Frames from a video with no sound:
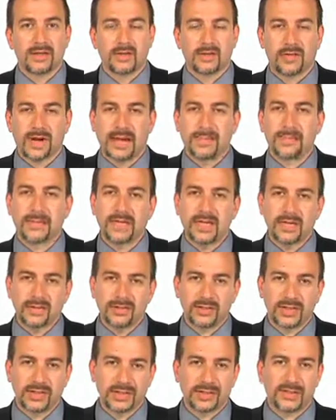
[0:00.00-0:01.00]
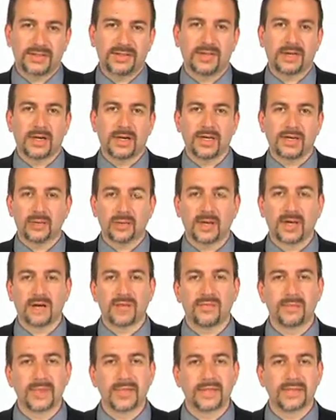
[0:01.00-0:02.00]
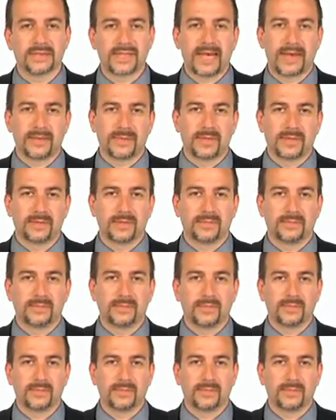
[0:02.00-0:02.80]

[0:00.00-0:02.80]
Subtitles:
your application gets assigned to a government examiner